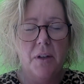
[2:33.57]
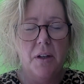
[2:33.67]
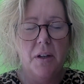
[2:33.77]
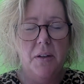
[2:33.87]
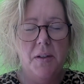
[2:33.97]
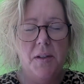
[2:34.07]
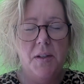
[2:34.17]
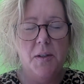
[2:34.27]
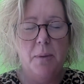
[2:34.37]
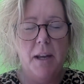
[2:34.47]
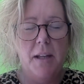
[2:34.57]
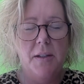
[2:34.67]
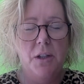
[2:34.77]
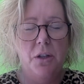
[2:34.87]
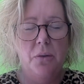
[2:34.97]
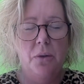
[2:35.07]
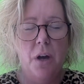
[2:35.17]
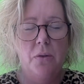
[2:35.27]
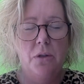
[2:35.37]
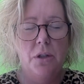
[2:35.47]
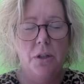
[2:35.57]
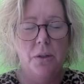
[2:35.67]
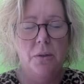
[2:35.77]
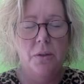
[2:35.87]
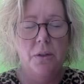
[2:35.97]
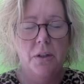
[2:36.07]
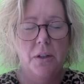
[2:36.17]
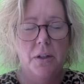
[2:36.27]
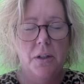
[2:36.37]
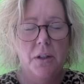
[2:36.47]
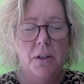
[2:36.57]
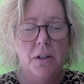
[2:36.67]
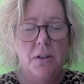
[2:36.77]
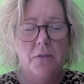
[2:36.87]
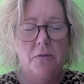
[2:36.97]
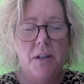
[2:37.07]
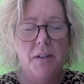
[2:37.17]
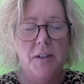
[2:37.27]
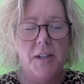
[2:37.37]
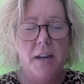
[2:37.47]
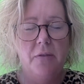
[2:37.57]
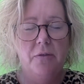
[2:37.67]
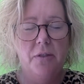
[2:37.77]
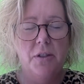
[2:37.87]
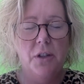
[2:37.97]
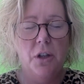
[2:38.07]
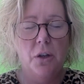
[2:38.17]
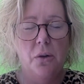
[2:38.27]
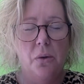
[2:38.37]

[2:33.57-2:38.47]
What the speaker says: This is the place that you go to feel safe and secure.